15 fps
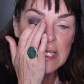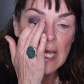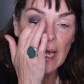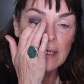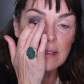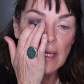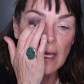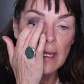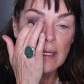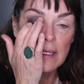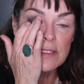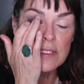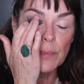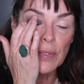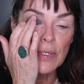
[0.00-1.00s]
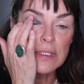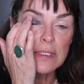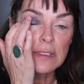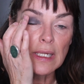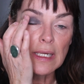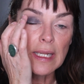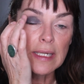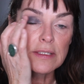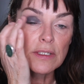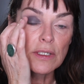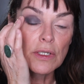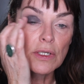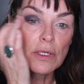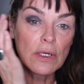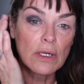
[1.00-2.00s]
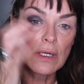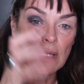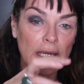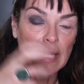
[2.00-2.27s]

tactile as a person. I like to cook.